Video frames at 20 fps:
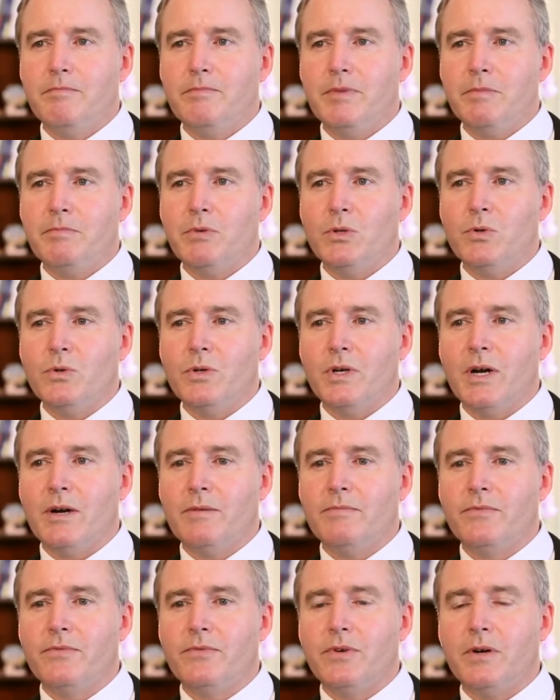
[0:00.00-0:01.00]
People who
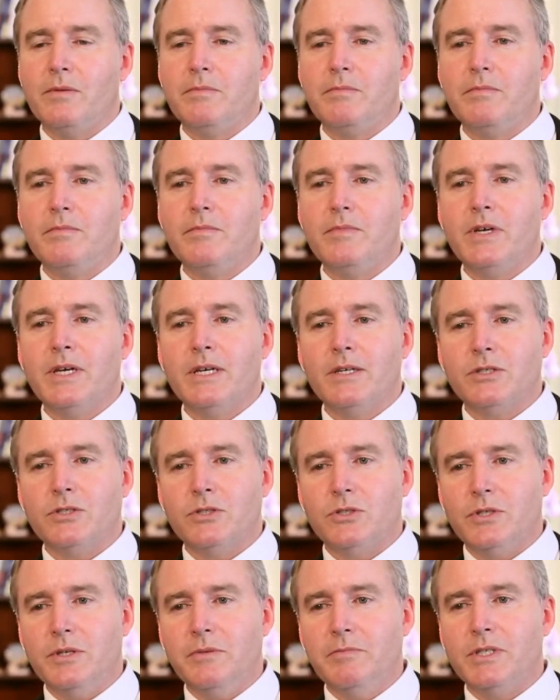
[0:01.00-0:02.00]
come from
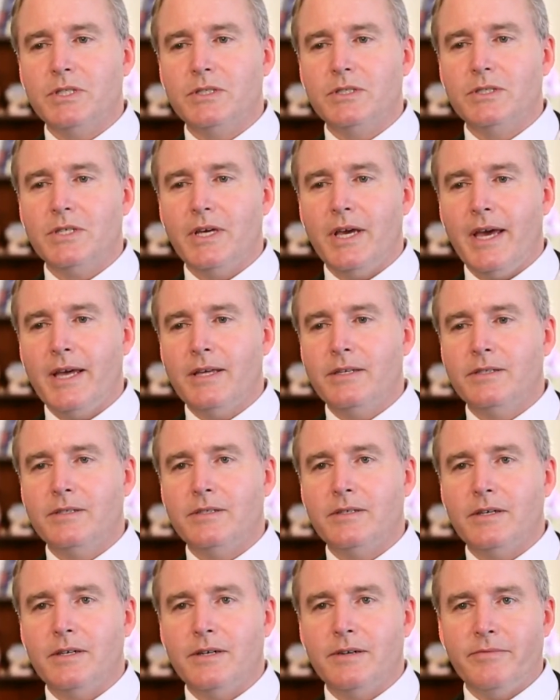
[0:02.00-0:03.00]
extremist
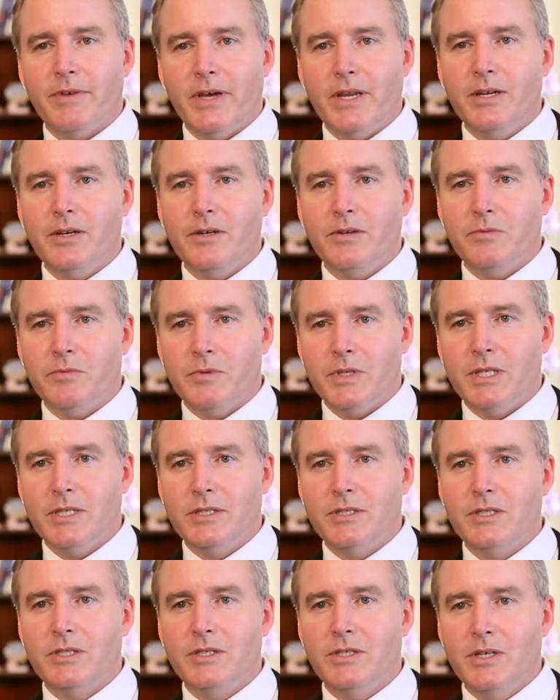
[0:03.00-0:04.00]
ends of any
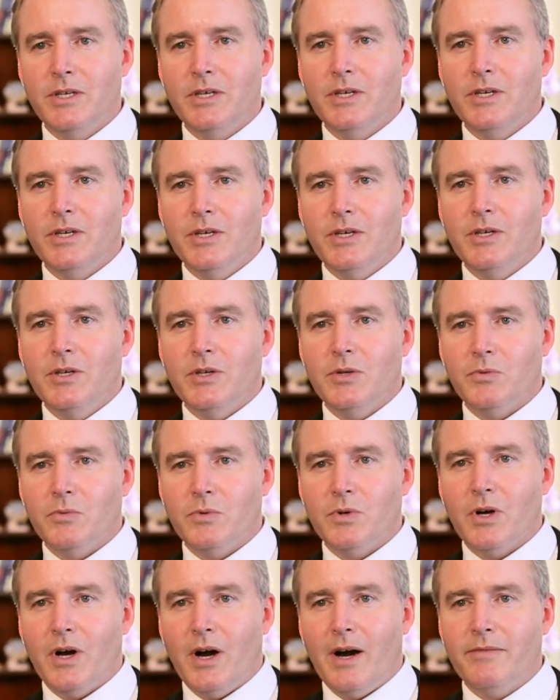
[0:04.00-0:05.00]
religion
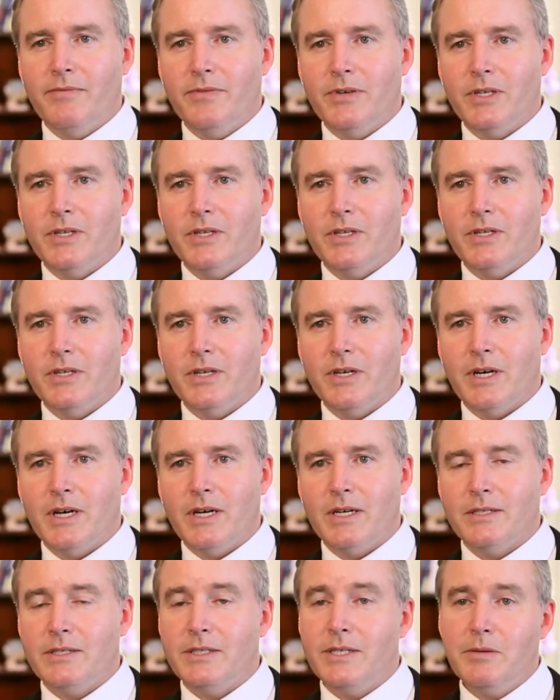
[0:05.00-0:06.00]
will often
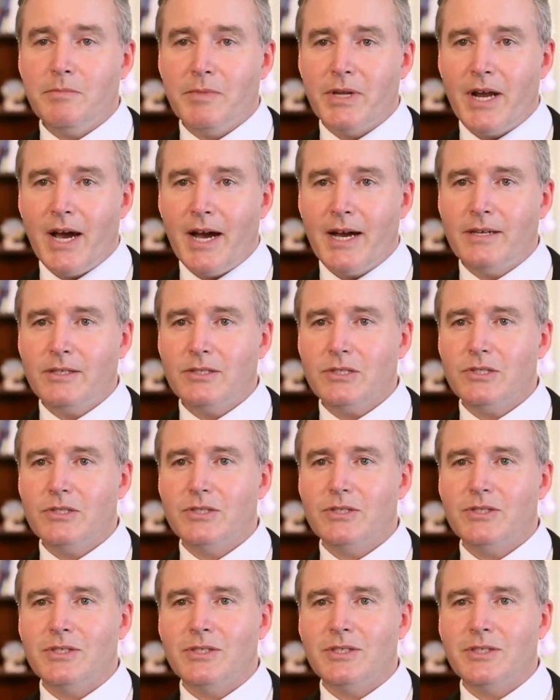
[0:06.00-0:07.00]

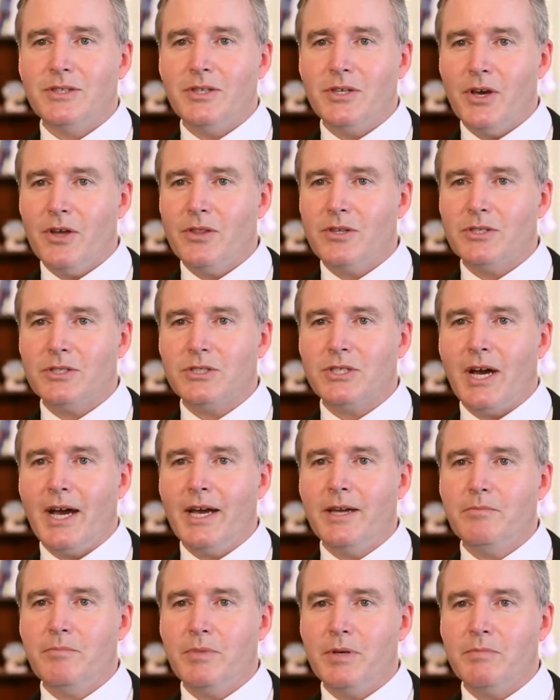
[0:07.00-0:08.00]
demonize the other side,